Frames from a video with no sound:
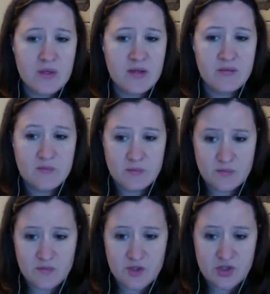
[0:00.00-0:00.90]
probably
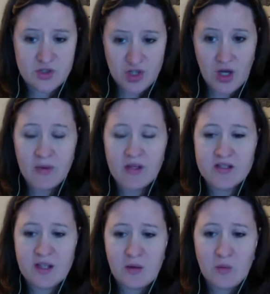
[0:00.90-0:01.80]
stop
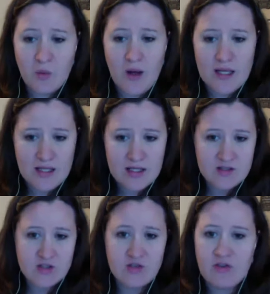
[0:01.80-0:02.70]
and say what
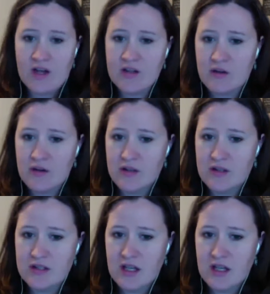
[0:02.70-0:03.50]
is two-factor